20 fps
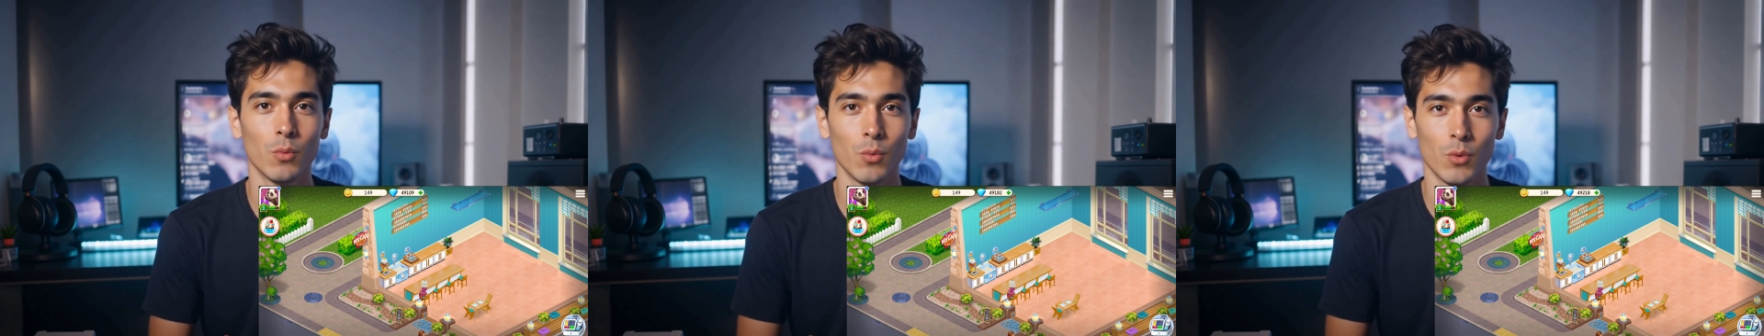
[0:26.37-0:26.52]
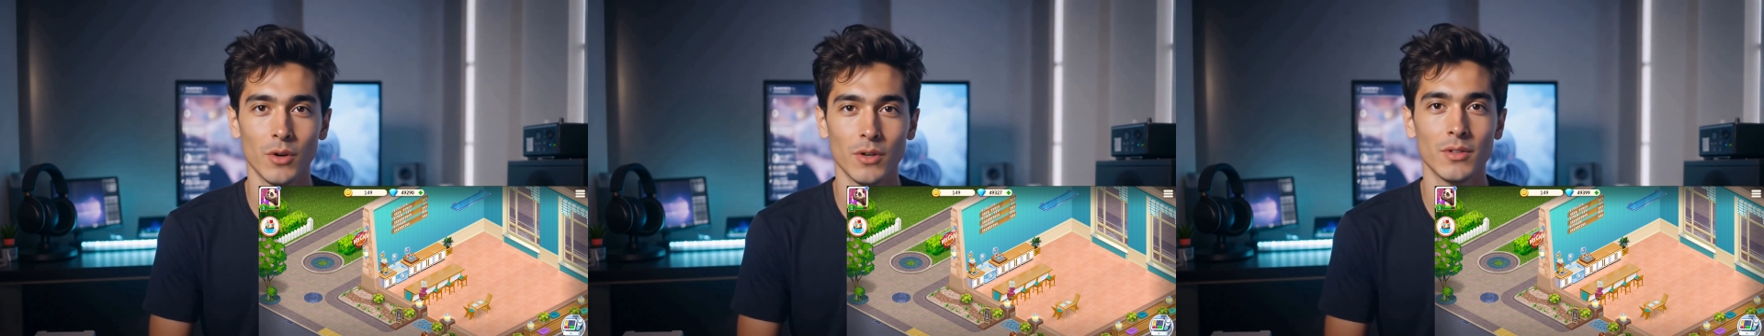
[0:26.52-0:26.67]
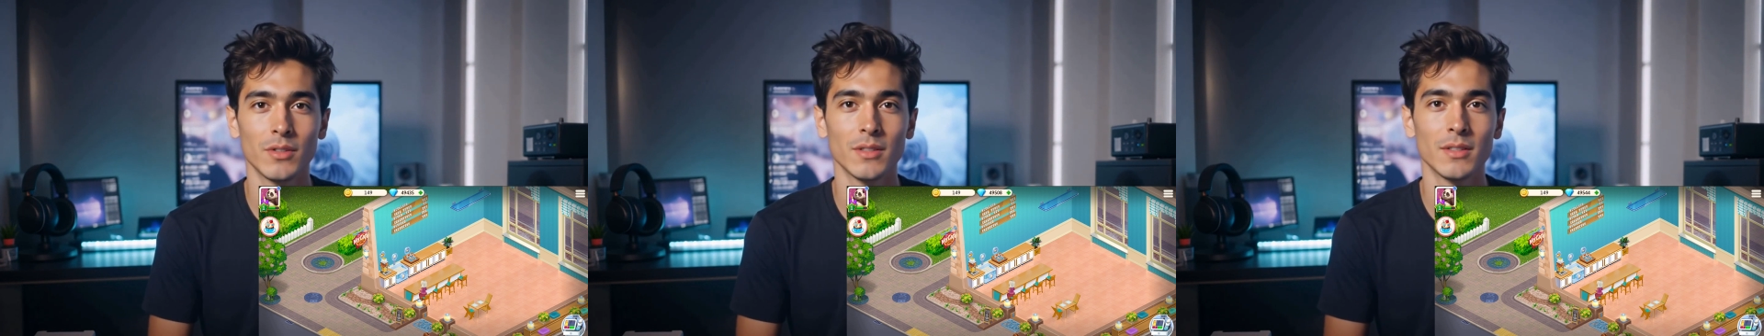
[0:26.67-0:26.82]

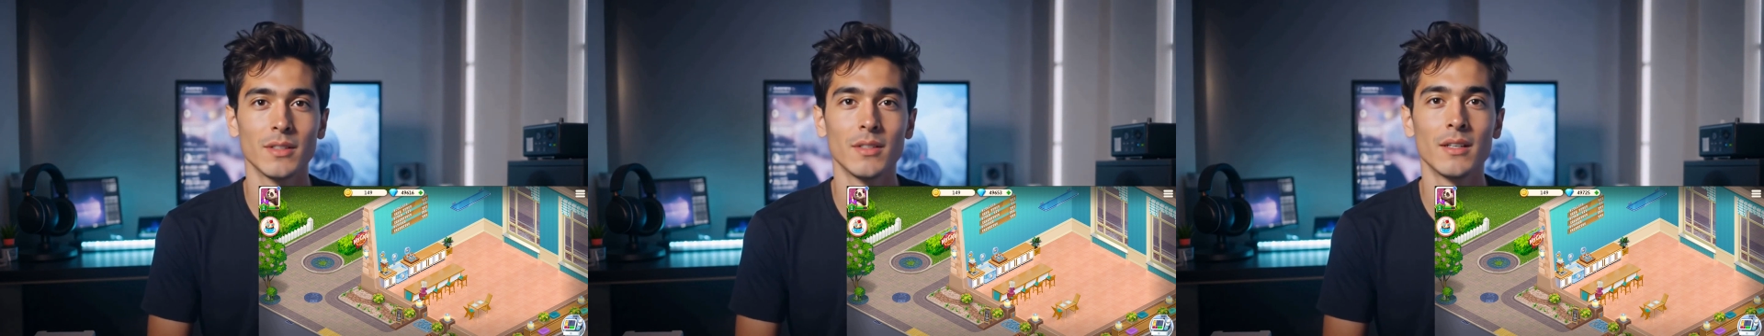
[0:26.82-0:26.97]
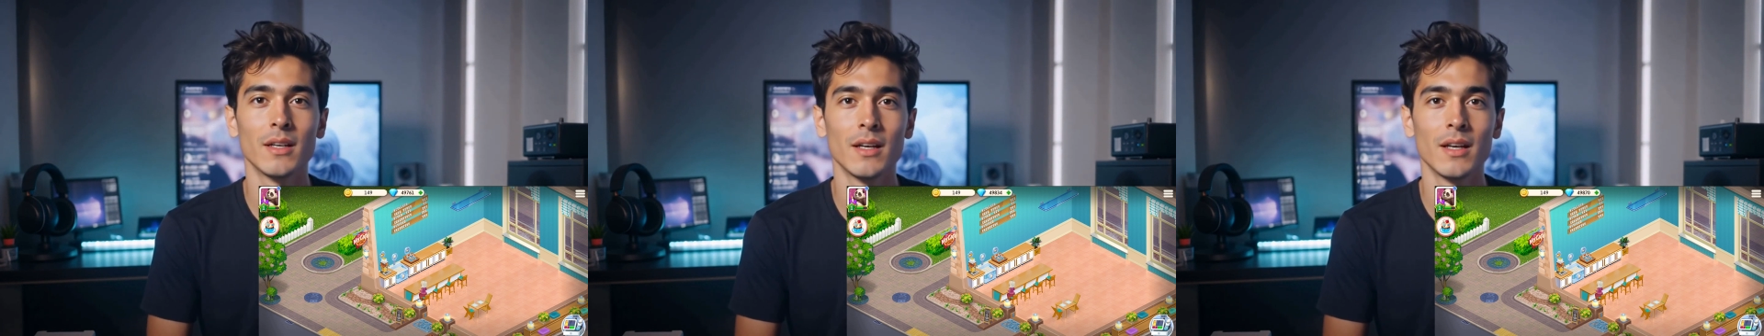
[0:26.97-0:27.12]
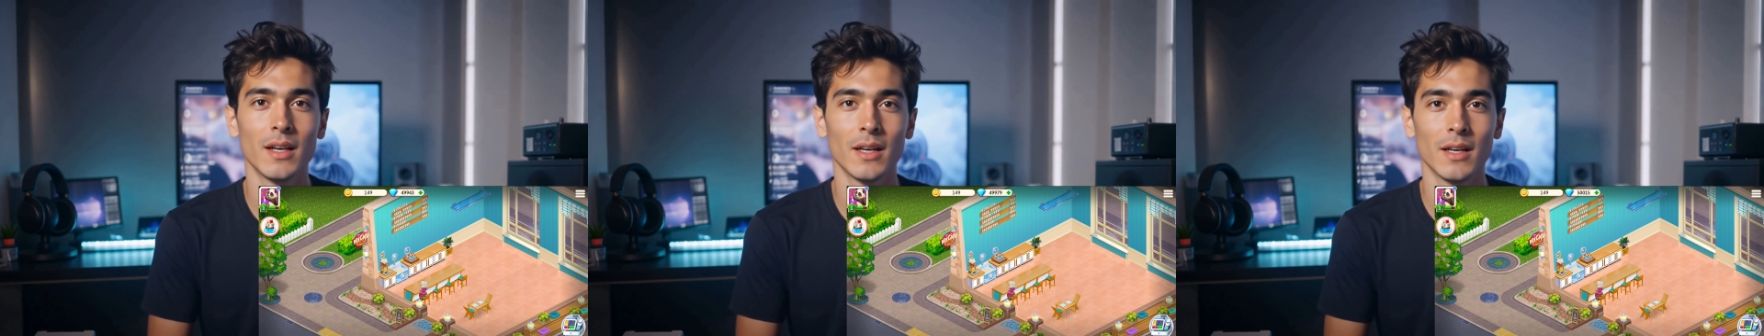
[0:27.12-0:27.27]
works.
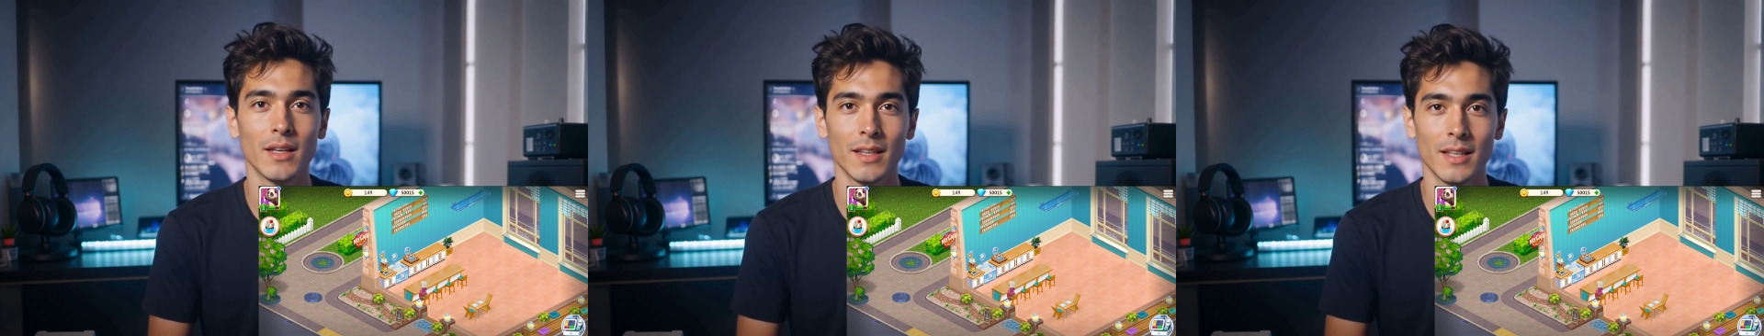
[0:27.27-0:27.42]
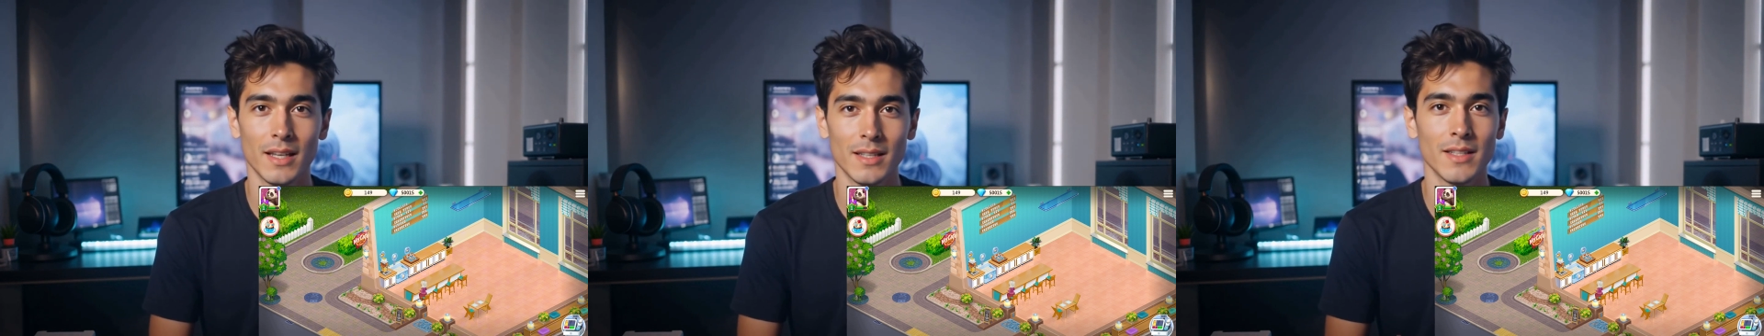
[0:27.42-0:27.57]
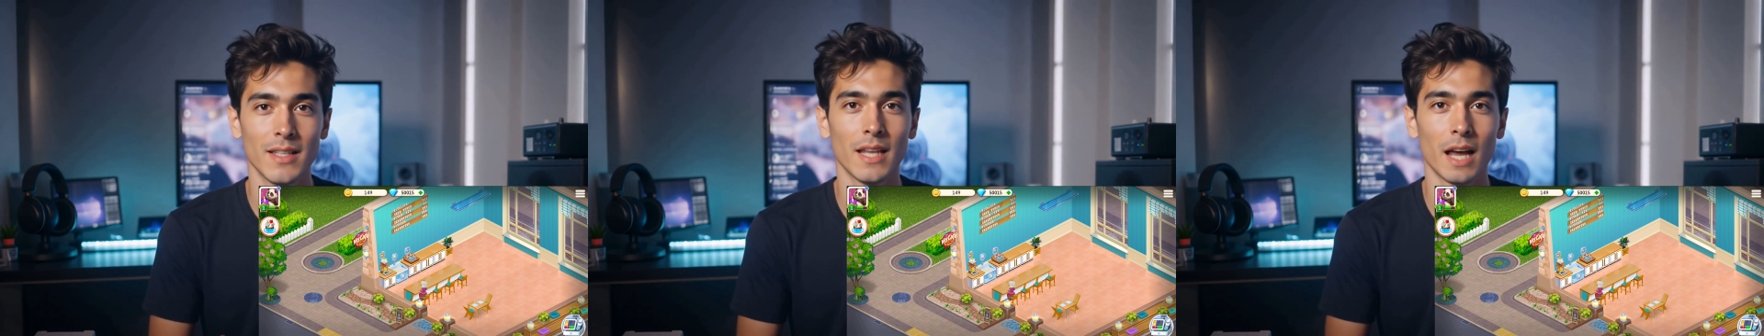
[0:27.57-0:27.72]

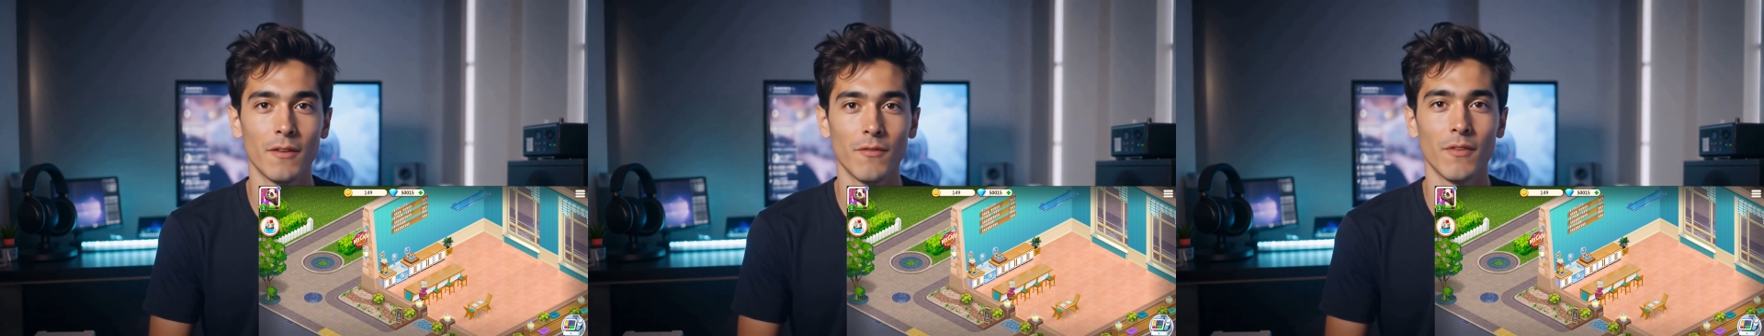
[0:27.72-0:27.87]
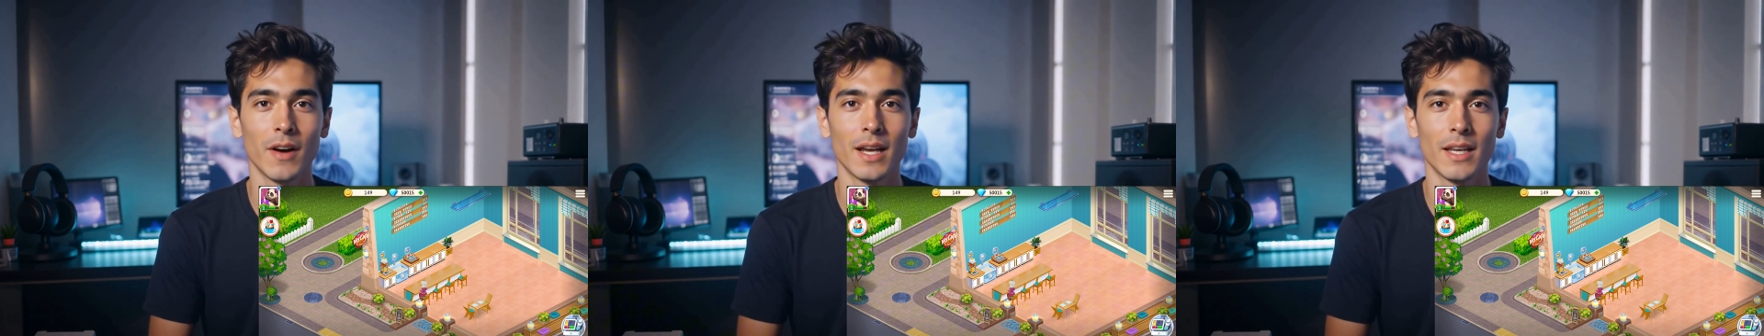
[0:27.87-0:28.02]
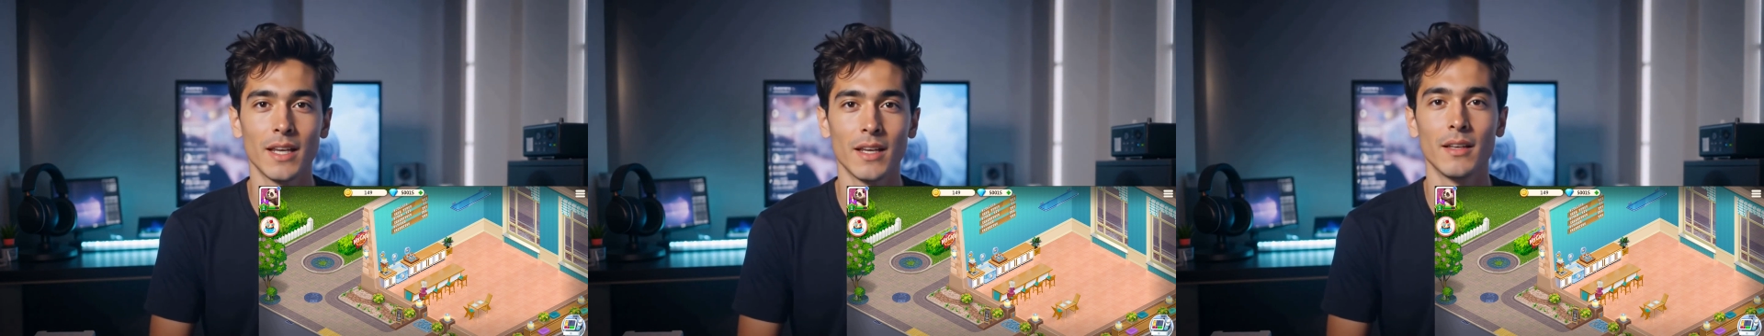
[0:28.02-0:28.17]
Let's dive
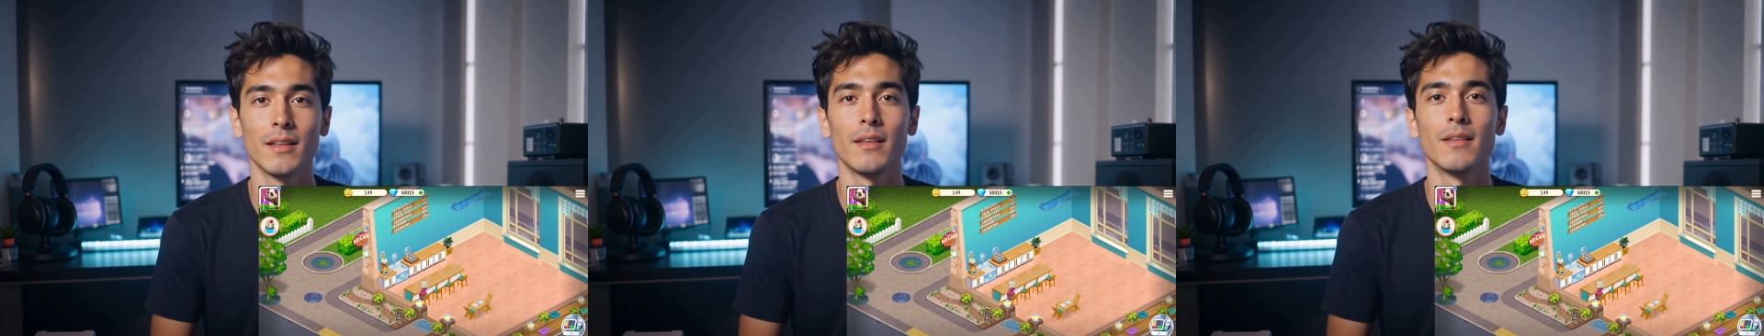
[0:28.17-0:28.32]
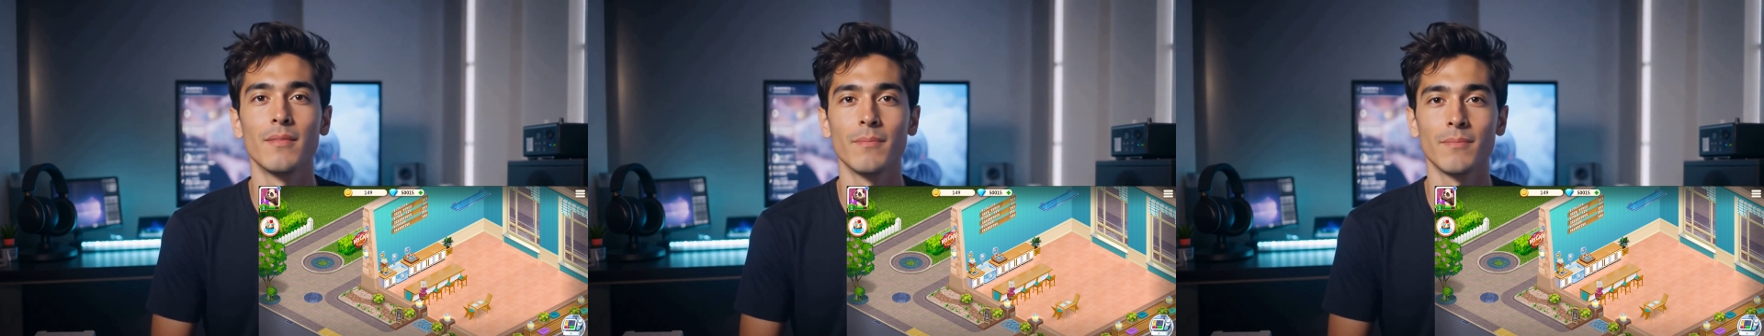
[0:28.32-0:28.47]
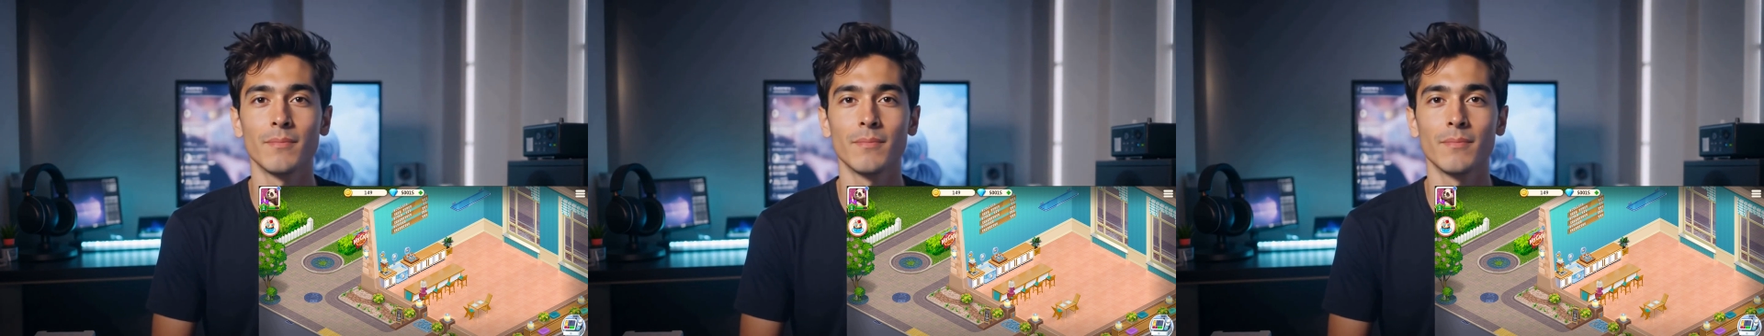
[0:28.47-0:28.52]
right in.